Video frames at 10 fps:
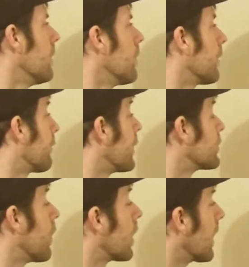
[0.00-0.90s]
Both
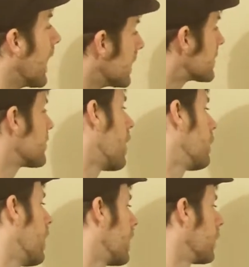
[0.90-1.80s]
freshwater and
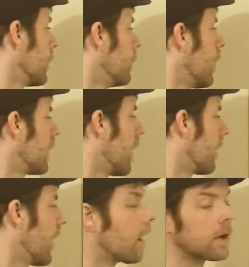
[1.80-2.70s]
saltwater, we want
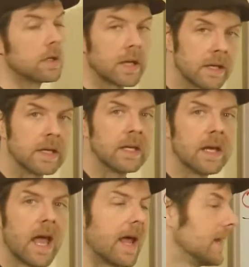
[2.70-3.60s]
our
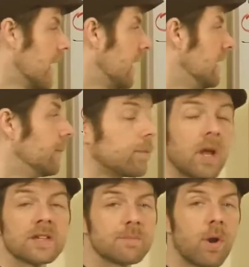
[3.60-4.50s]
alkalinity at 90
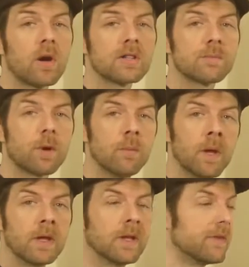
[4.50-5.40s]
plus parts per
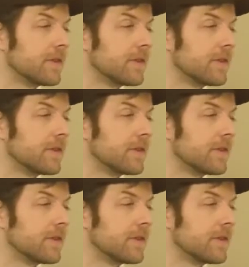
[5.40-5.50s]
million.